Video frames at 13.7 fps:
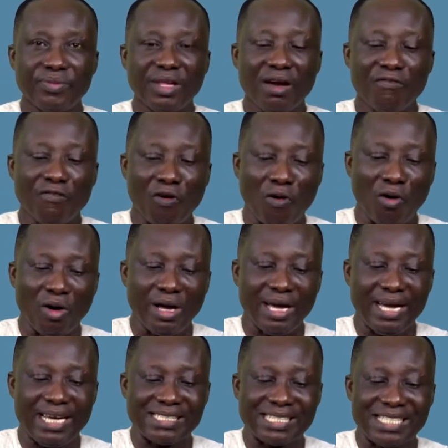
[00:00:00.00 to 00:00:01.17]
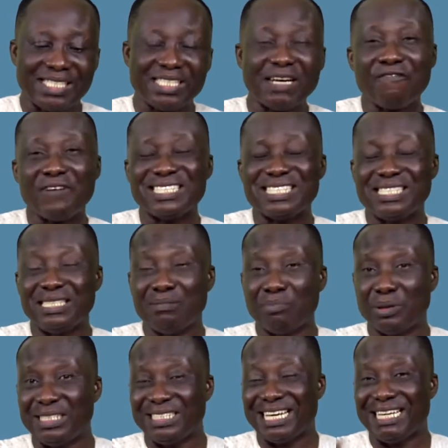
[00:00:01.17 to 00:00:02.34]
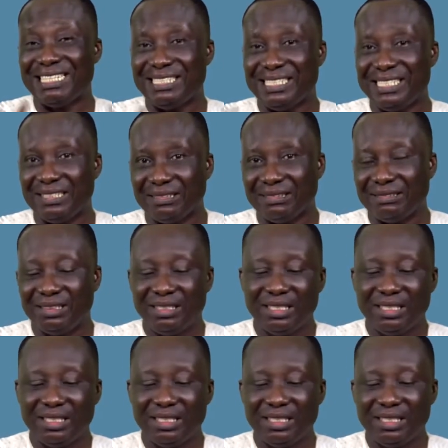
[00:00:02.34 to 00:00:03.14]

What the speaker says: for essential fat in the body, the ideal